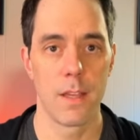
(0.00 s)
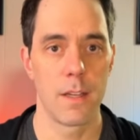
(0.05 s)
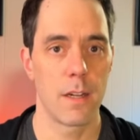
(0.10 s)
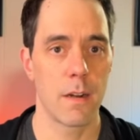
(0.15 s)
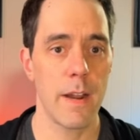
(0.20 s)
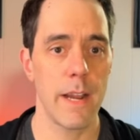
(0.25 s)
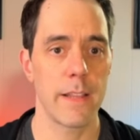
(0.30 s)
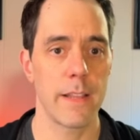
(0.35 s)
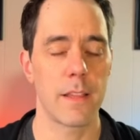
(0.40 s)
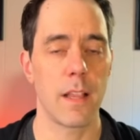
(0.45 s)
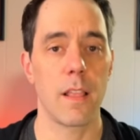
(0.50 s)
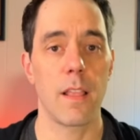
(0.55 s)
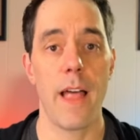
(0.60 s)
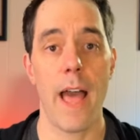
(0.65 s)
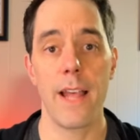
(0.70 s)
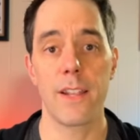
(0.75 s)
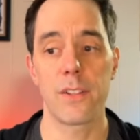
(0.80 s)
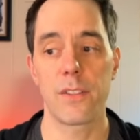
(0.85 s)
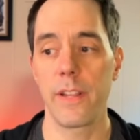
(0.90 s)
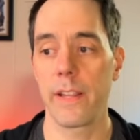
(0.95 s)
All right, the
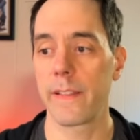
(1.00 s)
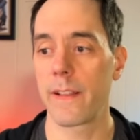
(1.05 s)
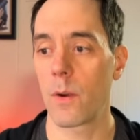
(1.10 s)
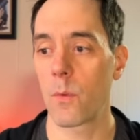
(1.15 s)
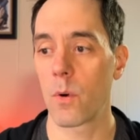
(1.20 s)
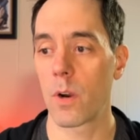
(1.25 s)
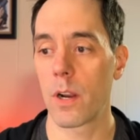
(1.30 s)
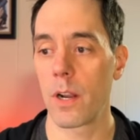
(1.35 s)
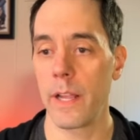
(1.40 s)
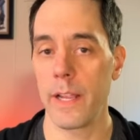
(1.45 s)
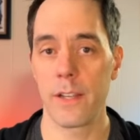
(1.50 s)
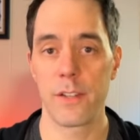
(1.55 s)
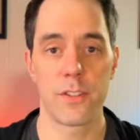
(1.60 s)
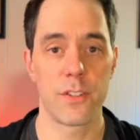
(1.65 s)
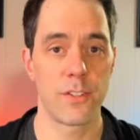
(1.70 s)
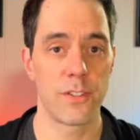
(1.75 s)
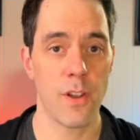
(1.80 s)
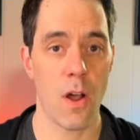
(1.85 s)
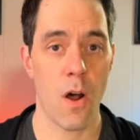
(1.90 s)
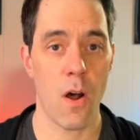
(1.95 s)
last thing that we're going to
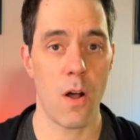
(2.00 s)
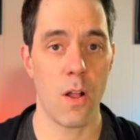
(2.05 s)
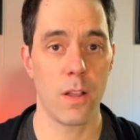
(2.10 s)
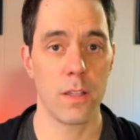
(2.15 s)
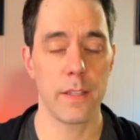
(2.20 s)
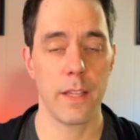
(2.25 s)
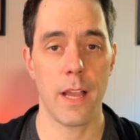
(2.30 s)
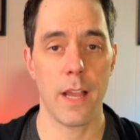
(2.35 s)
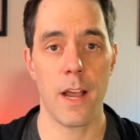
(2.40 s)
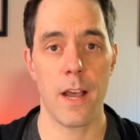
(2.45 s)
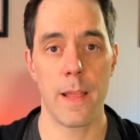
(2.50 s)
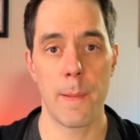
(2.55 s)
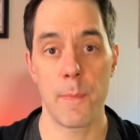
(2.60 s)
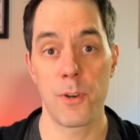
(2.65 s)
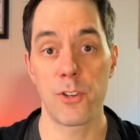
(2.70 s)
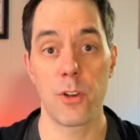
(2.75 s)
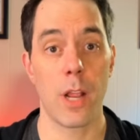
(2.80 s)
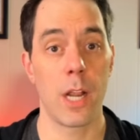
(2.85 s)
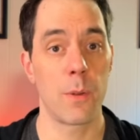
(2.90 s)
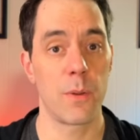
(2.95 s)
install, I'm going to
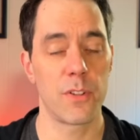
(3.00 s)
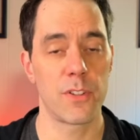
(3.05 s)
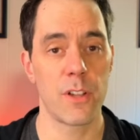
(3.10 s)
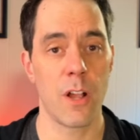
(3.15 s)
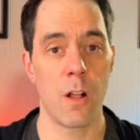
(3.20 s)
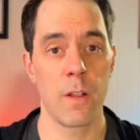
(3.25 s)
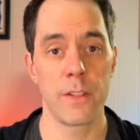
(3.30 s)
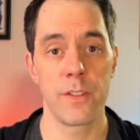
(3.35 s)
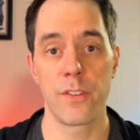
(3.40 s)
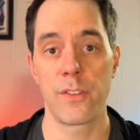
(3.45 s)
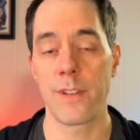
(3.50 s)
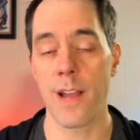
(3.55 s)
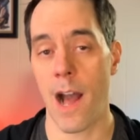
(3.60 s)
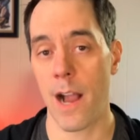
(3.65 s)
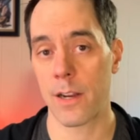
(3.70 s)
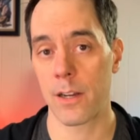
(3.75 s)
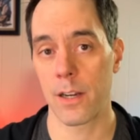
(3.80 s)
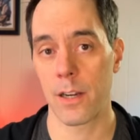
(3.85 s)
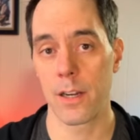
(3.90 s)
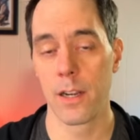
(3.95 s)
show you how to install is
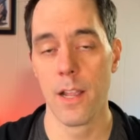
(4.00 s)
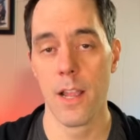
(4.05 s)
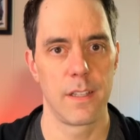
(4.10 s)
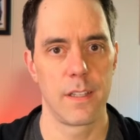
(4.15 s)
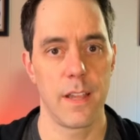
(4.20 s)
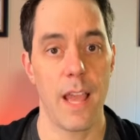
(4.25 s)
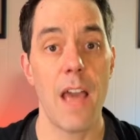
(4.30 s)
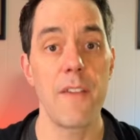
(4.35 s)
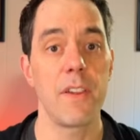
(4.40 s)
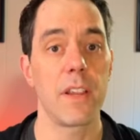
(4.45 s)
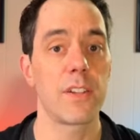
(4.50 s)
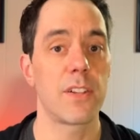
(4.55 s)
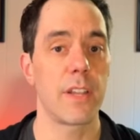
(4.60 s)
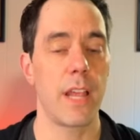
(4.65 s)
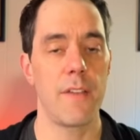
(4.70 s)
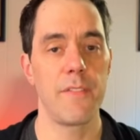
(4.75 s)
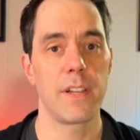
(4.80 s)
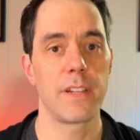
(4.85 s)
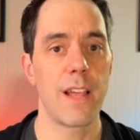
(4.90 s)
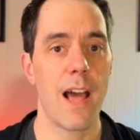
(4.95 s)
Docker.
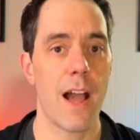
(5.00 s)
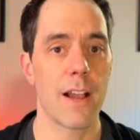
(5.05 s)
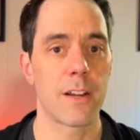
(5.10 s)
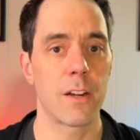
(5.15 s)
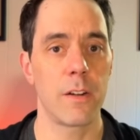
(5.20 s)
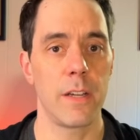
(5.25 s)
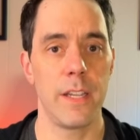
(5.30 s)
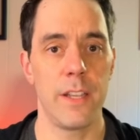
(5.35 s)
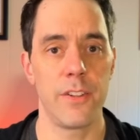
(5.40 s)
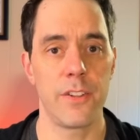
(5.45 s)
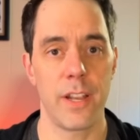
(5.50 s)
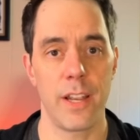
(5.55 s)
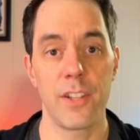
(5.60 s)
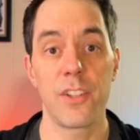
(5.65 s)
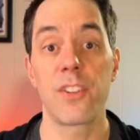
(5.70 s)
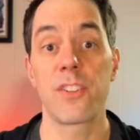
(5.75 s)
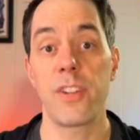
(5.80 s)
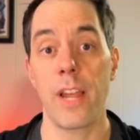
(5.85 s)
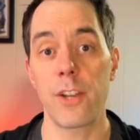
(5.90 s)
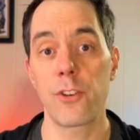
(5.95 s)
Having Docker is an
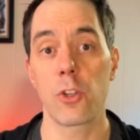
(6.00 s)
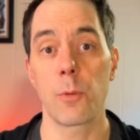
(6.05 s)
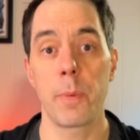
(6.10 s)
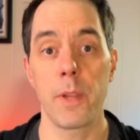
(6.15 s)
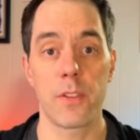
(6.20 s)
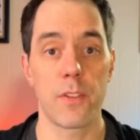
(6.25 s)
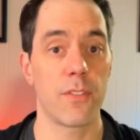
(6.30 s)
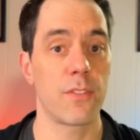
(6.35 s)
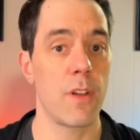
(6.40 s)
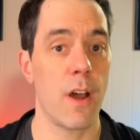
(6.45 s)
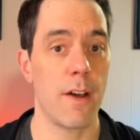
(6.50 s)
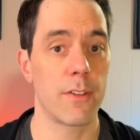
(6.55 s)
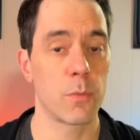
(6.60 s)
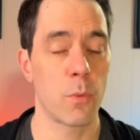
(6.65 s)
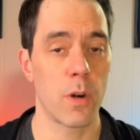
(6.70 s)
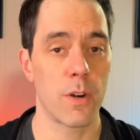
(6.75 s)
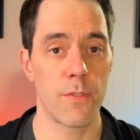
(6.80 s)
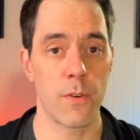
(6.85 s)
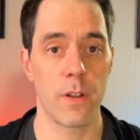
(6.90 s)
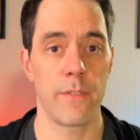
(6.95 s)
essential piece of
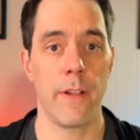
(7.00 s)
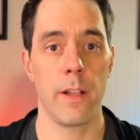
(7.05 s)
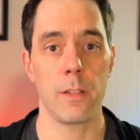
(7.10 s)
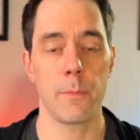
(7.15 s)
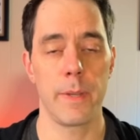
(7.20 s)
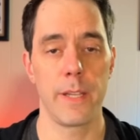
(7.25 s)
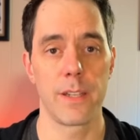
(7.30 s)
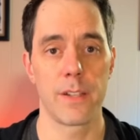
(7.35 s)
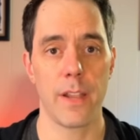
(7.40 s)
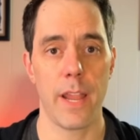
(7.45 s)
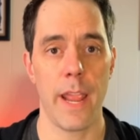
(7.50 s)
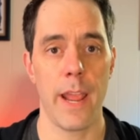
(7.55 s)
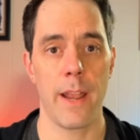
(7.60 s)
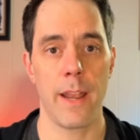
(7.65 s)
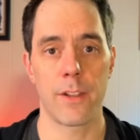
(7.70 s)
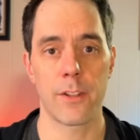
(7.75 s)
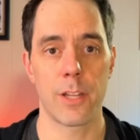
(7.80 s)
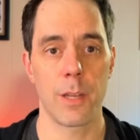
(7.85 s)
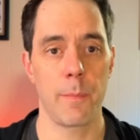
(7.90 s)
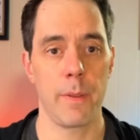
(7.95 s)
software for development, and
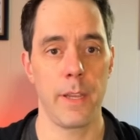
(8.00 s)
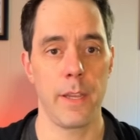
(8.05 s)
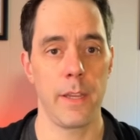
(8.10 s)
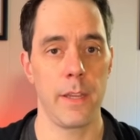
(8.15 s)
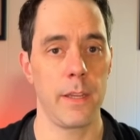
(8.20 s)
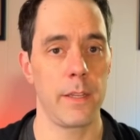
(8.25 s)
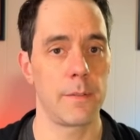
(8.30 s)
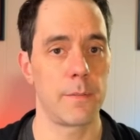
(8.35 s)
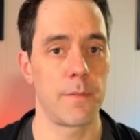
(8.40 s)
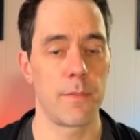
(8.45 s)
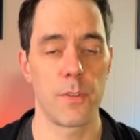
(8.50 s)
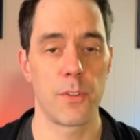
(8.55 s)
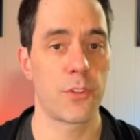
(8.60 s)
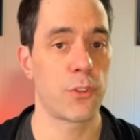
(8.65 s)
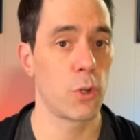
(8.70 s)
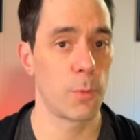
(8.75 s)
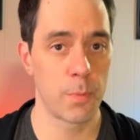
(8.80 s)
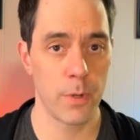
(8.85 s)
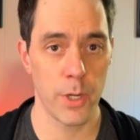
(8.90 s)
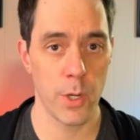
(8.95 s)
it's going to be
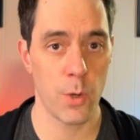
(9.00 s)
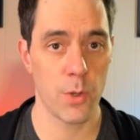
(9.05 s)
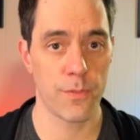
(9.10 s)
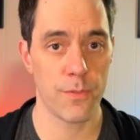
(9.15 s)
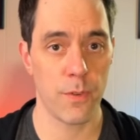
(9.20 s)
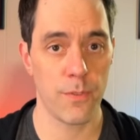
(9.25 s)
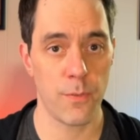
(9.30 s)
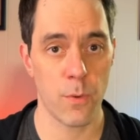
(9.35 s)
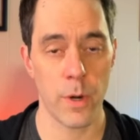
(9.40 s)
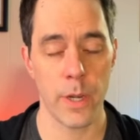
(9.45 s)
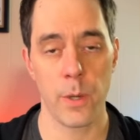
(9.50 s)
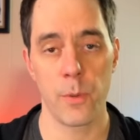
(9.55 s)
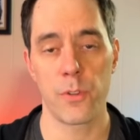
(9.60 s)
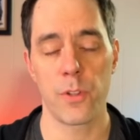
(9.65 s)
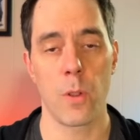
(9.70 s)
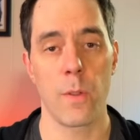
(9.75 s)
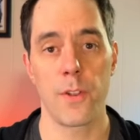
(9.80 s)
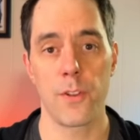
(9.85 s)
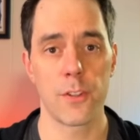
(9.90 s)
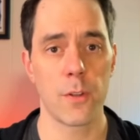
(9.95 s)
super useful for you.
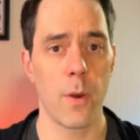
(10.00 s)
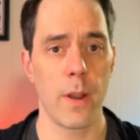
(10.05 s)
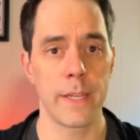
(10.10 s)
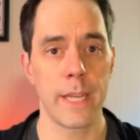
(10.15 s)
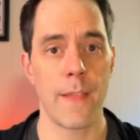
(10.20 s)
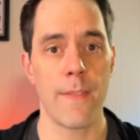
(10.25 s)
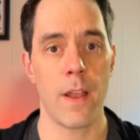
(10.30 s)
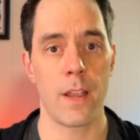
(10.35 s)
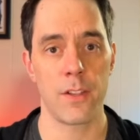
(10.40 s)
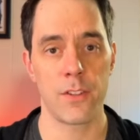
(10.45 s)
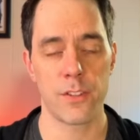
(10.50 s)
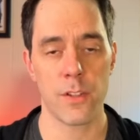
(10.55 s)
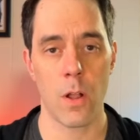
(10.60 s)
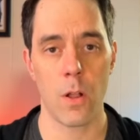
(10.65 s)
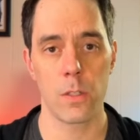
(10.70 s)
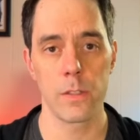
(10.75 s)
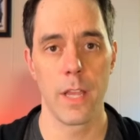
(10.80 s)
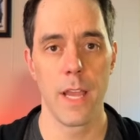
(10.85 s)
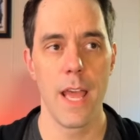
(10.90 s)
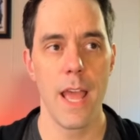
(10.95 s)
So let's just go ahead and get that installed.